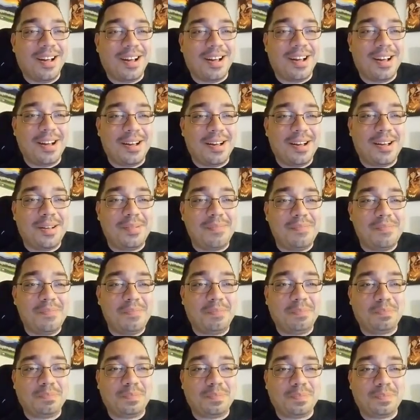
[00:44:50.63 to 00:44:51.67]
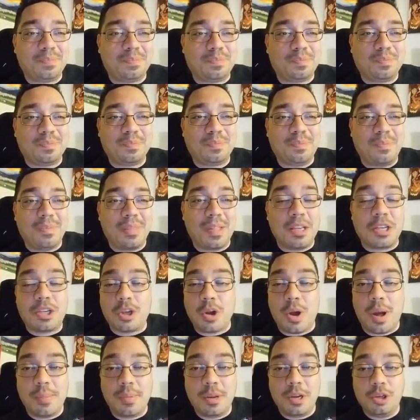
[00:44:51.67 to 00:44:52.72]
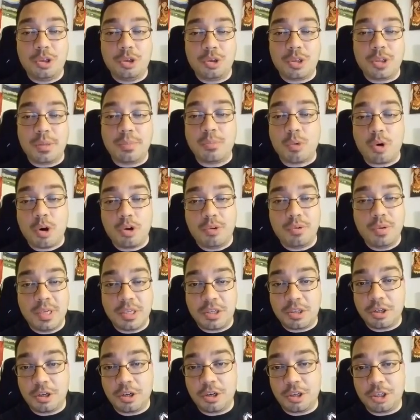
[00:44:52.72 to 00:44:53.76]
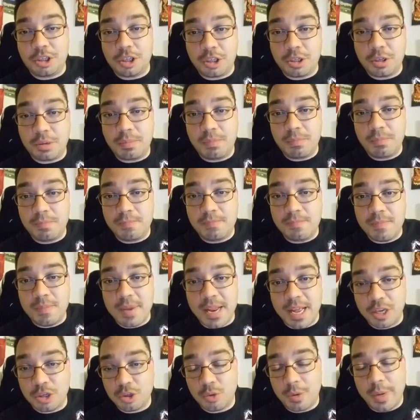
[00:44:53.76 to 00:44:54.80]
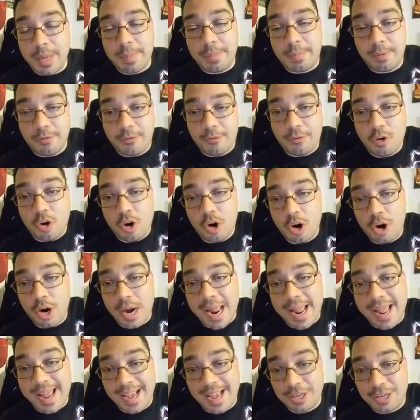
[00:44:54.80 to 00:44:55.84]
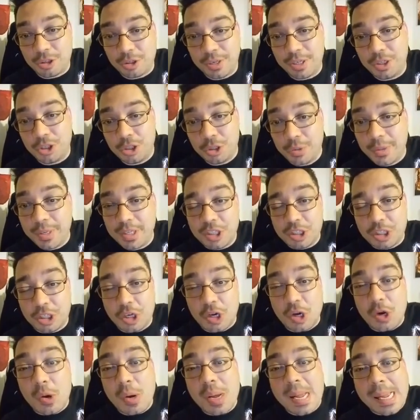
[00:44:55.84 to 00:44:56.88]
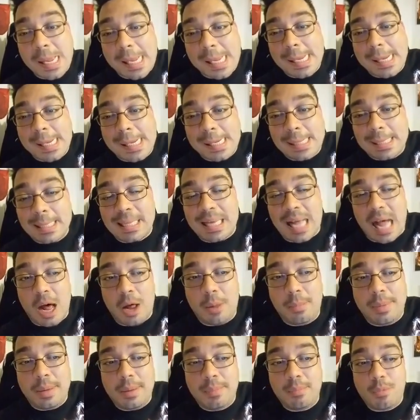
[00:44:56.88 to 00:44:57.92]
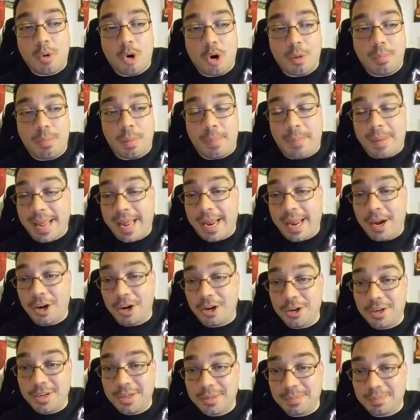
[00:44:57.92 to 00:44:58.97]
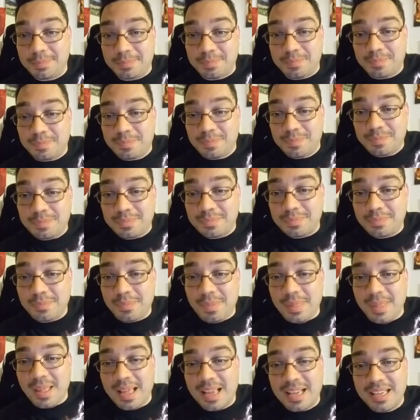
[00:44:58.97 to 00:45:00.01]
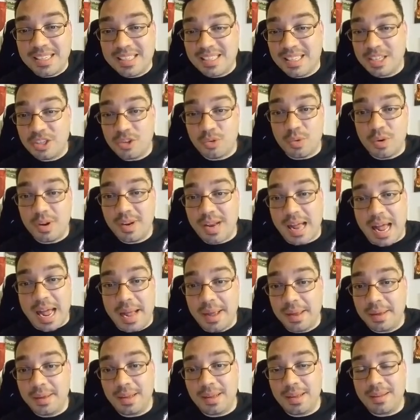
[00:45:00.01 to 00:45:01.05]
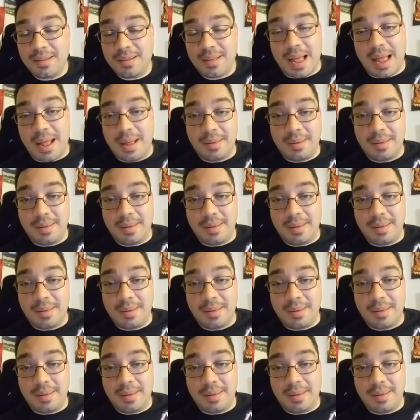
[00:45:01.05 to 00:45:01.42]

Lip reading: So I'm going to do some more research next week before I actually do it, so I'll be more prepared. Because this one, I